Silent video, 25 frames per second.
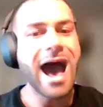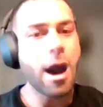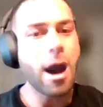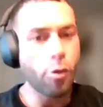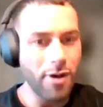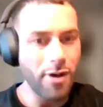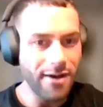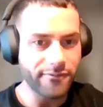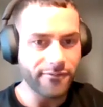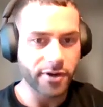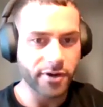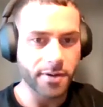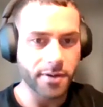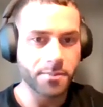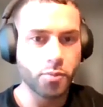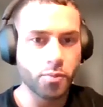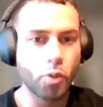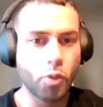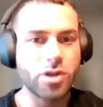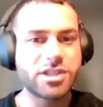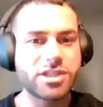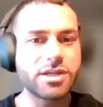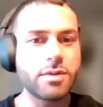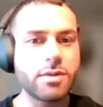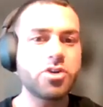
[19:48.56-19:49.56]
However,
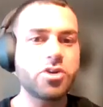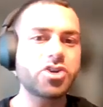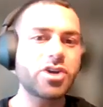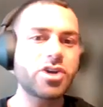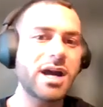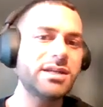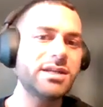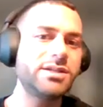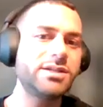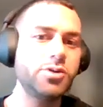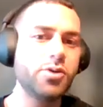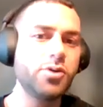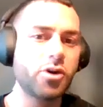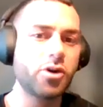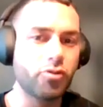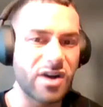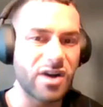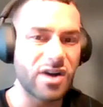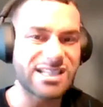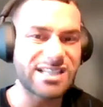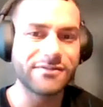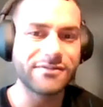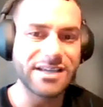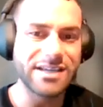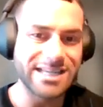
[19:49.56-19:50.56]
when someone tries to
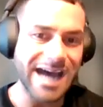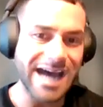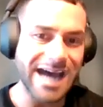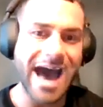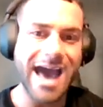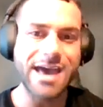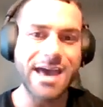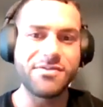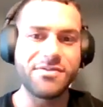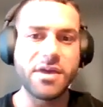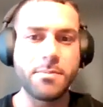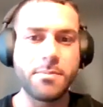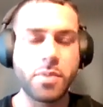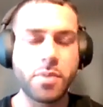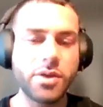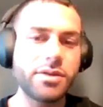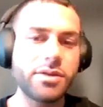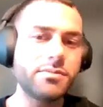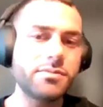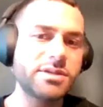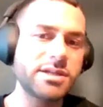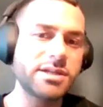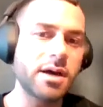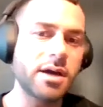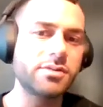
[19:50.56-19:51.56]
aggressively diet, they
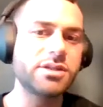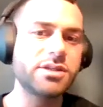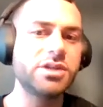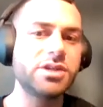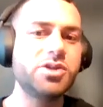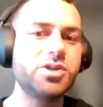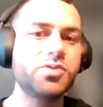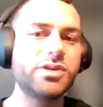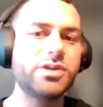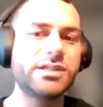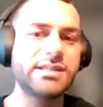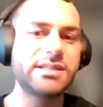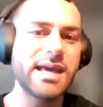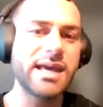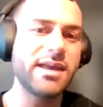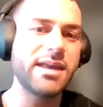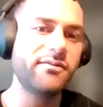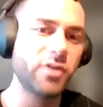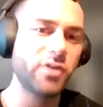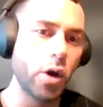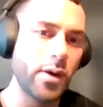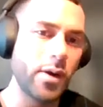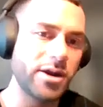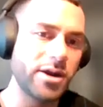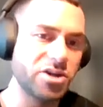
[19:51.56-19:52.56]
put themselves into a state
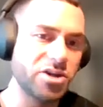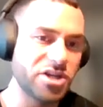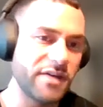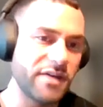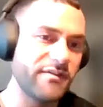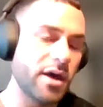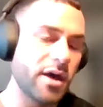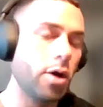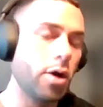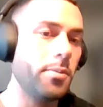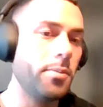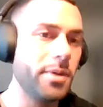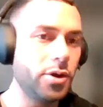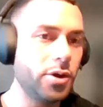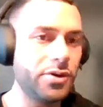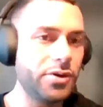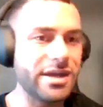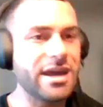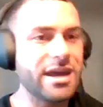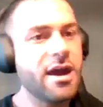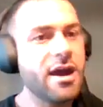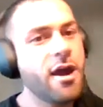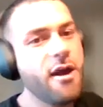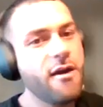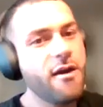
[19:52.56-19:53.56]
of low energy
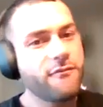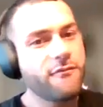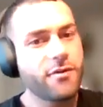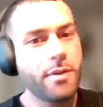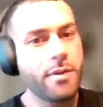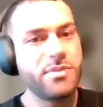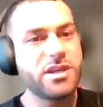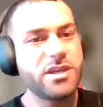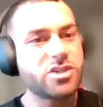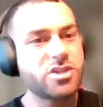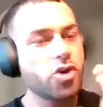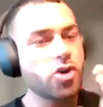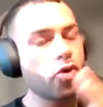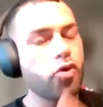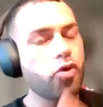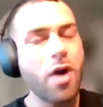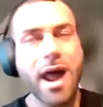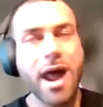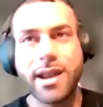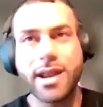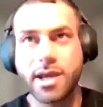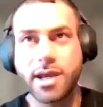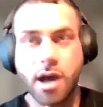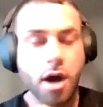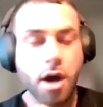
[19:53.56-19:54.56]
availability from this
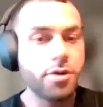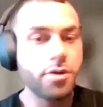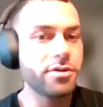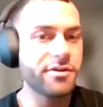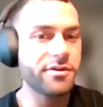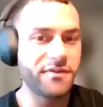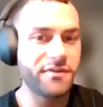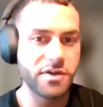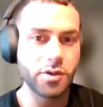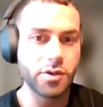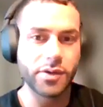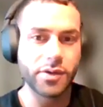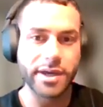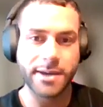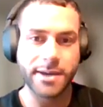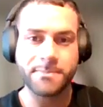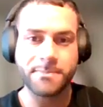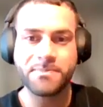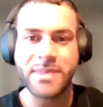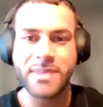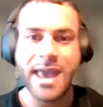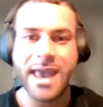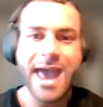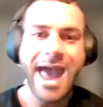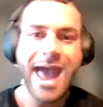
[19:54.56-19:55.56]
chronic underfueling.
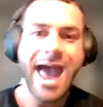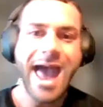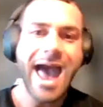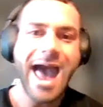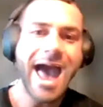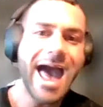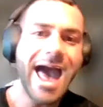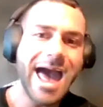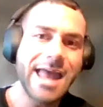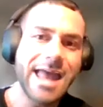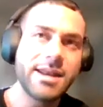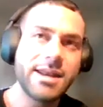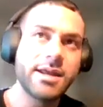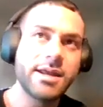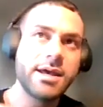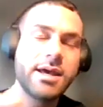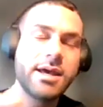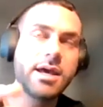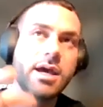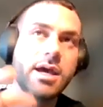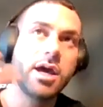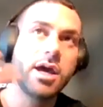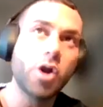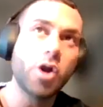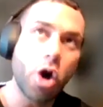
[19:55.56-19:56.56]
And
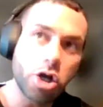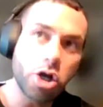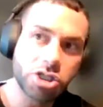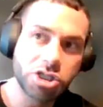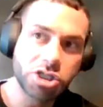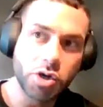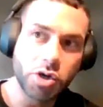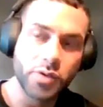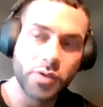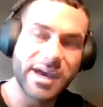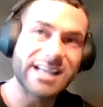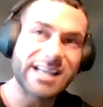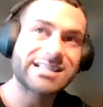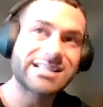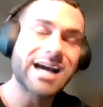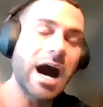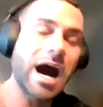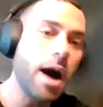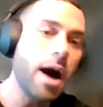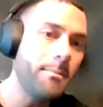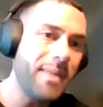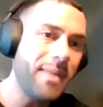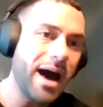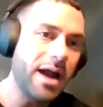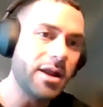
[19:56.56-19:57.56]
it also gets
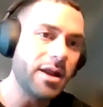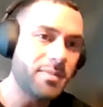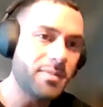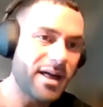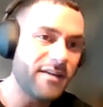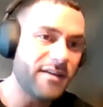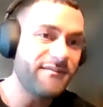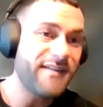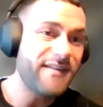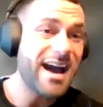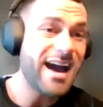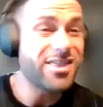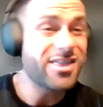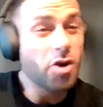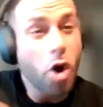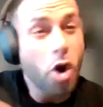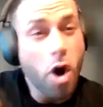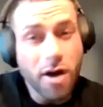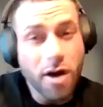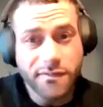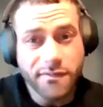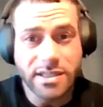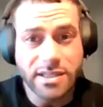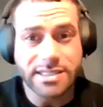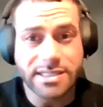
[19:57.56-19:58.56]
compounded by the fact that
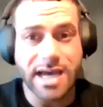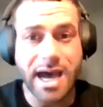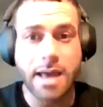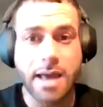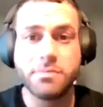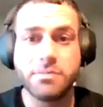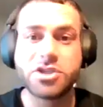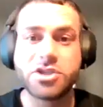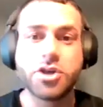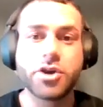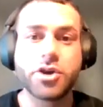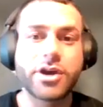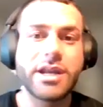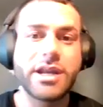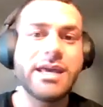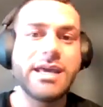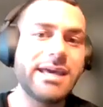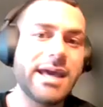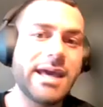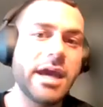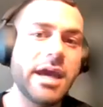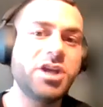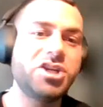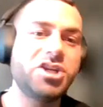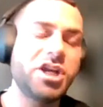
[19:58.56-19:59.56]
oftentimes they're going to
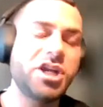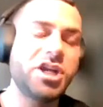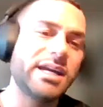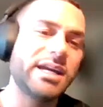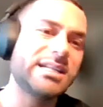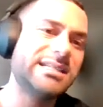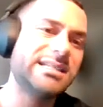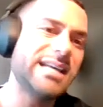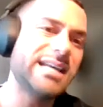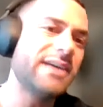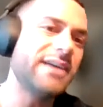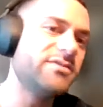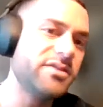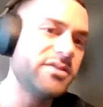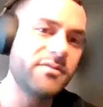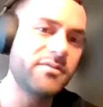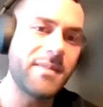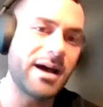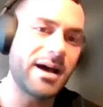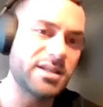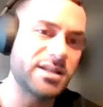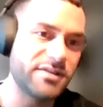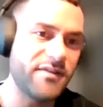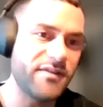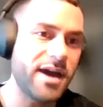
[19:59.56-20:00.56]
engage in excessive
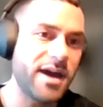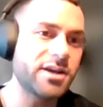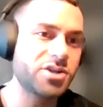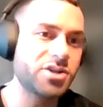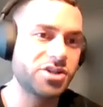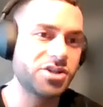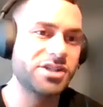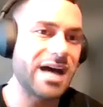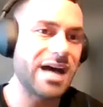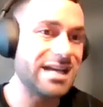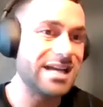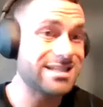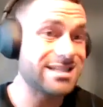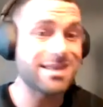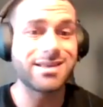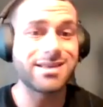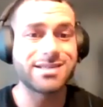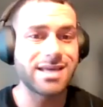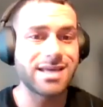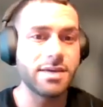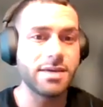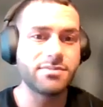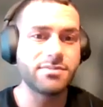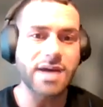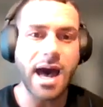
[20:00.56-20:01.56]
amounts of exercise at
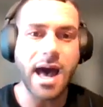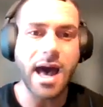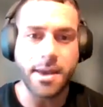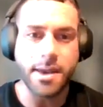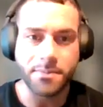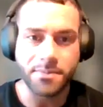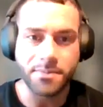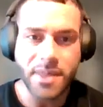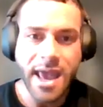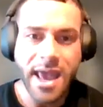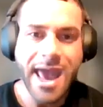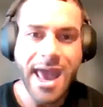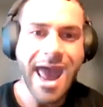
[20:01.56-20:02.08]
the same time.